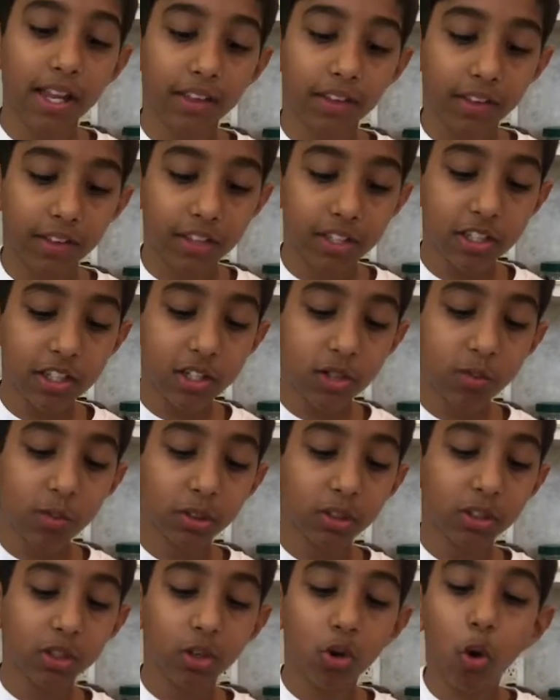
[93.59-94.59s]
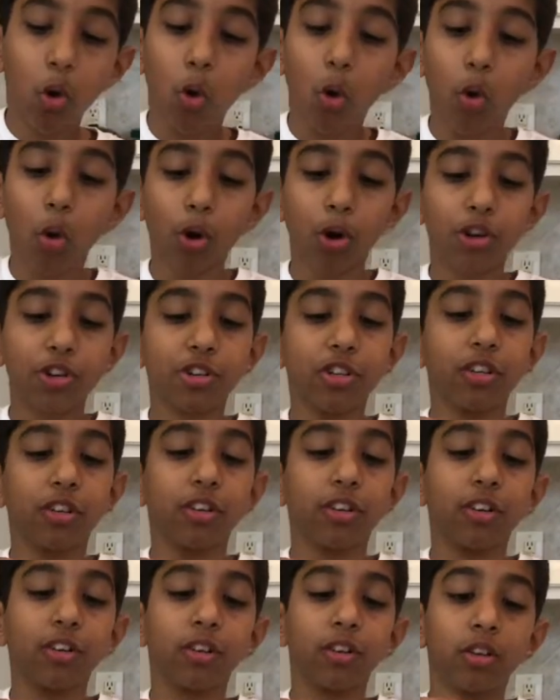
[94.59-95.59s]
and this is what the core
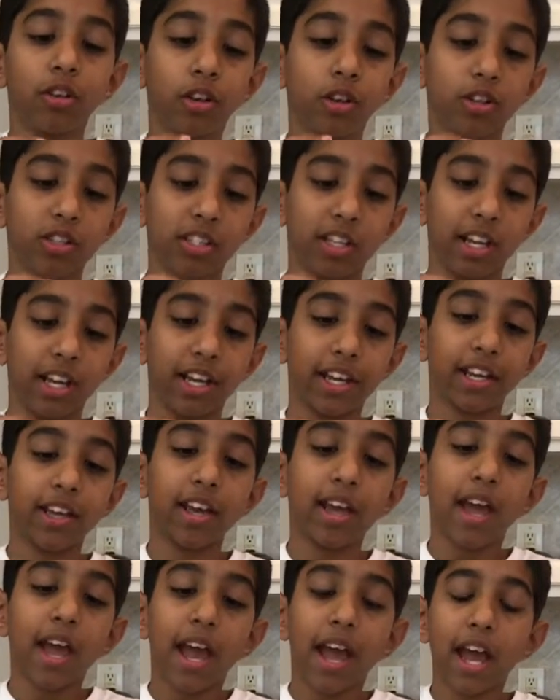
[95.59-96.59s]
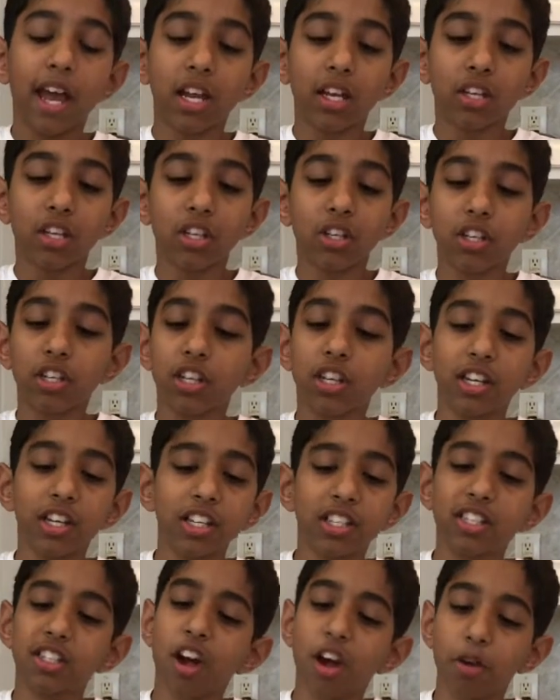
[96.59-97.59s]
should lo- uh, looks like, and
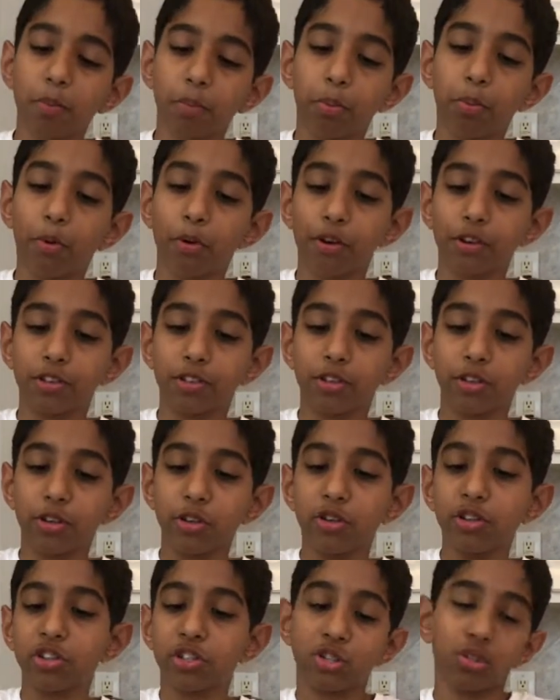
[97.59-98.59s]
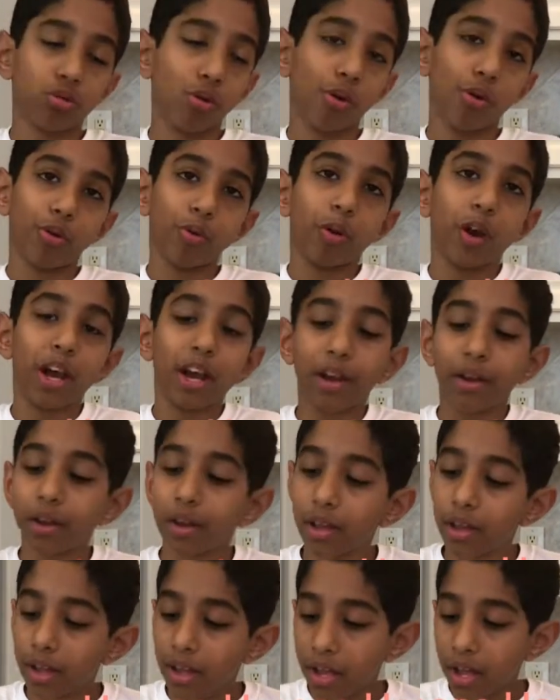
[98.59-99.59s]
it's not important, so you can just throw it away.
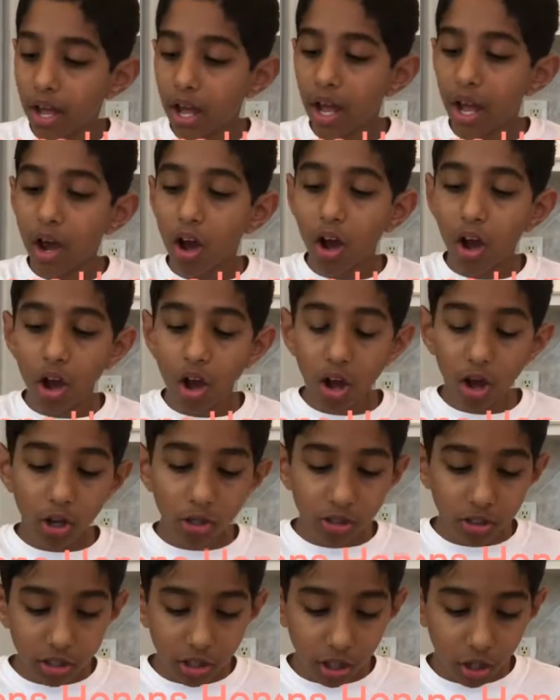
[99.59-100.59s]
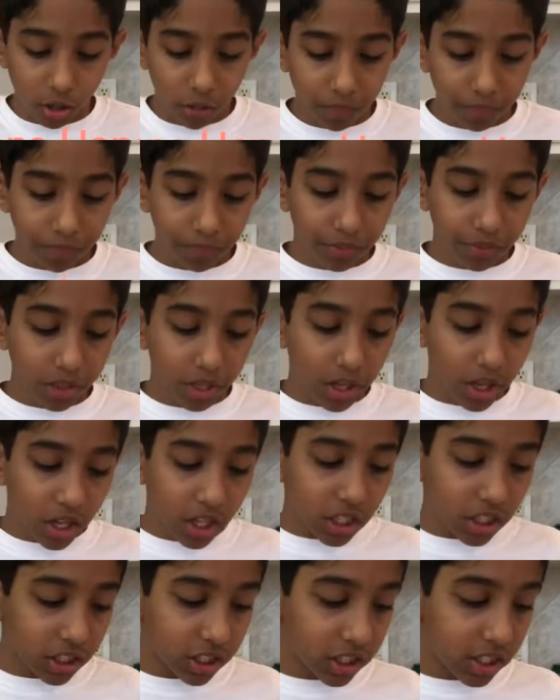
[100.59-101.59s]
Also,
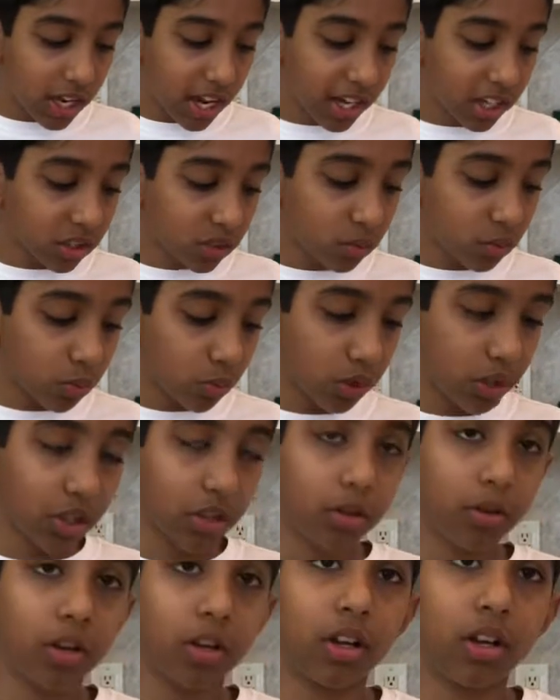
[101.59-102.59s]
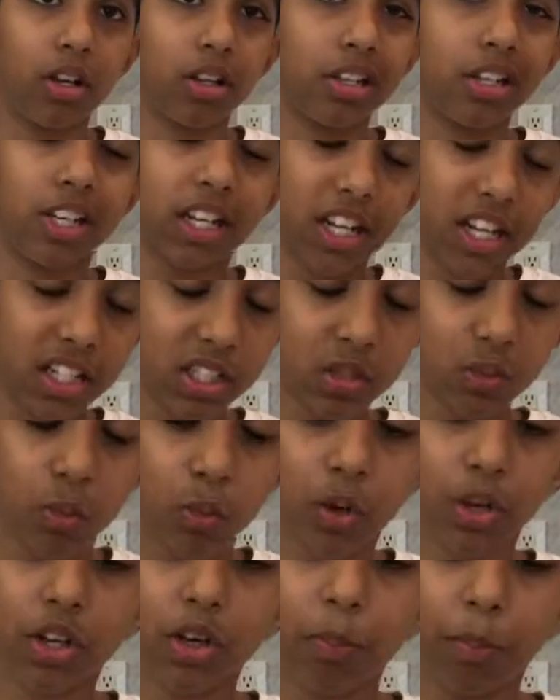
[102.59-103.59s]
next we're gonna uh, next
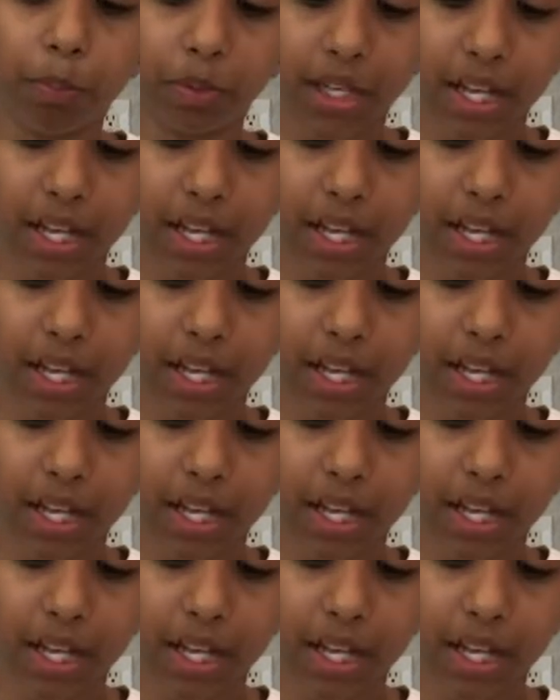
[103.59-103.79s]
we're gonna